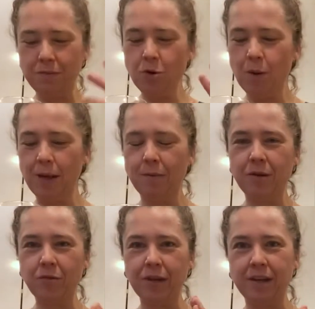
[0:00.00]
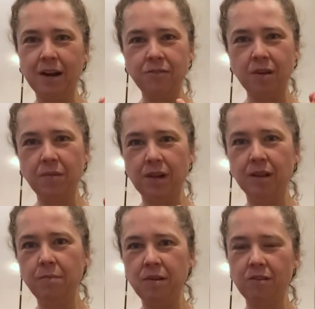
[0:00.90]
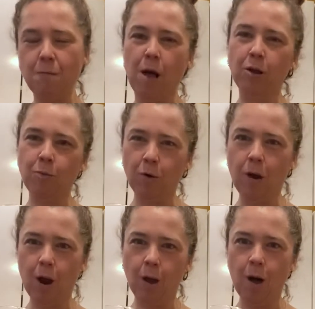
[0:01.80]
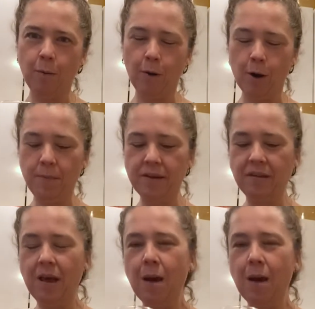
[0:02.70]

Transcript: normally I'd be drinking out of something a little bit smaller, more all-purpose,